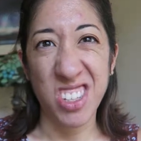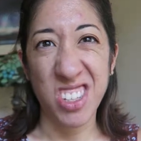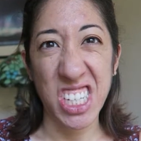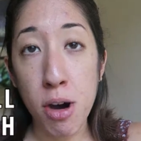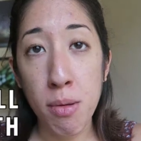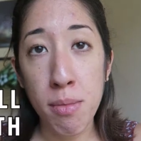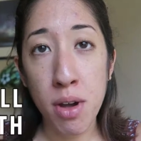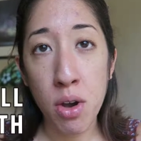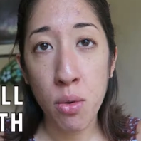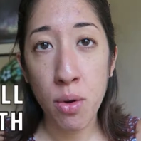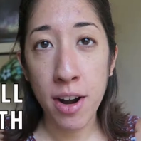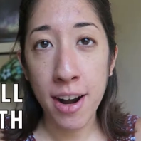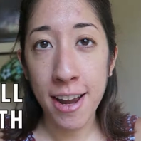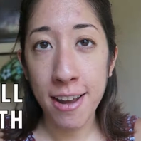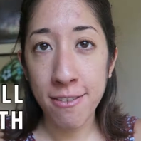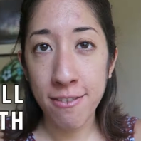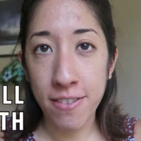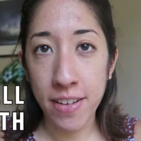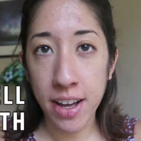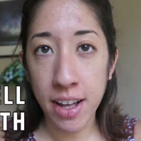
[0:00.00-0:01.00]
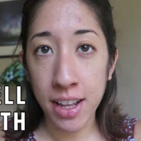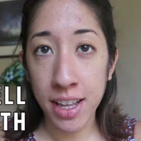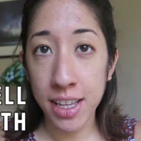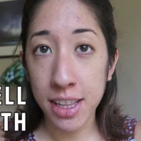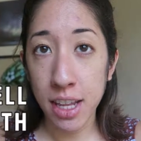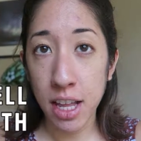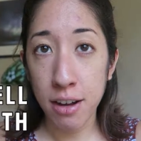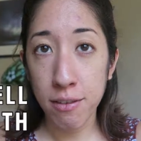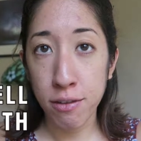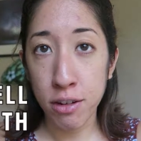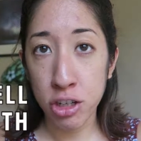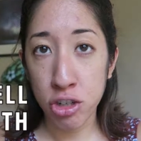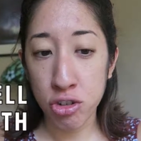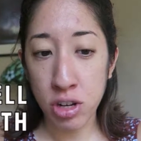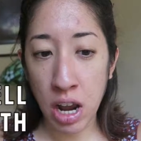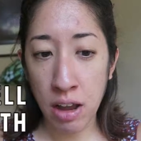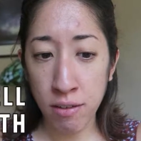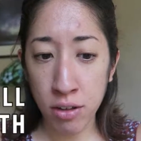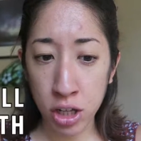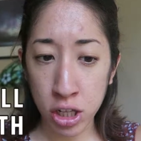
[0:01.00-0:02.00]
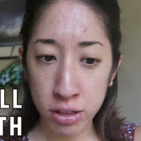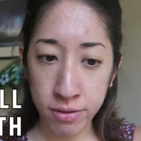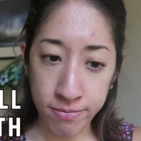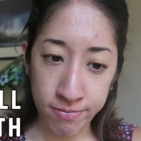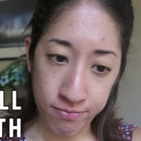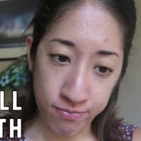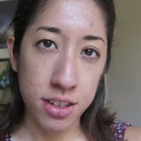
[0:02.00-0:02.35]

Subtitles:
Moment where I fell in love with travel.